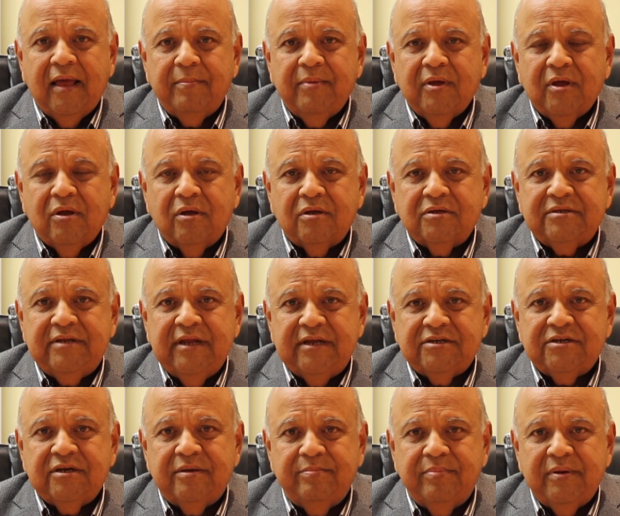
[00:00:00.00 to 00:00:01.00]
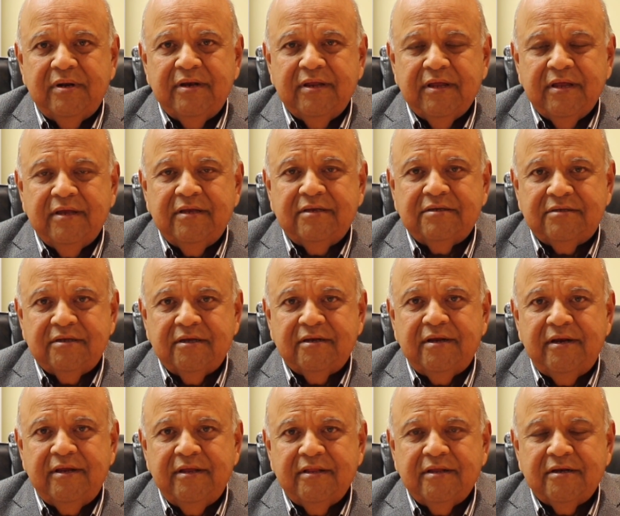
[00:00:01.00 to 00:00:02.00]
because nation building is
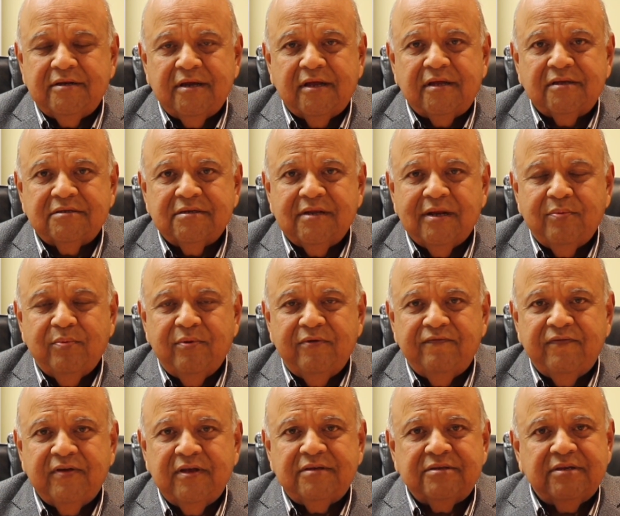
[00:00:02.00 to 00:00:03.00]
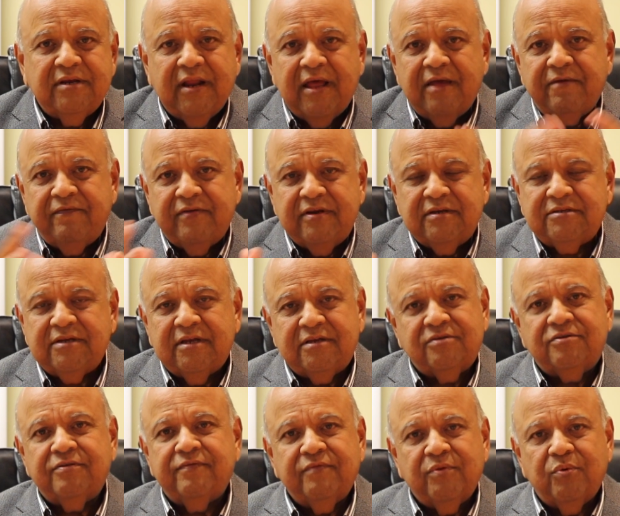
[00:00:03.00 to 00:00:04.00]
certainly the task that we face in every
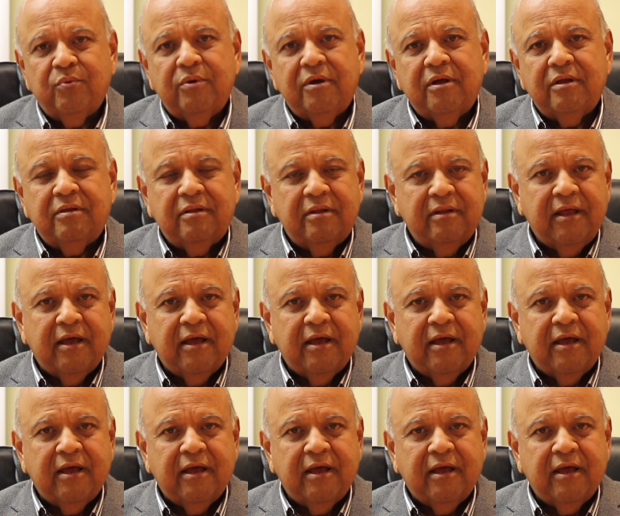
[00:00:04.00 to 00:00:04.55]
sense of the word,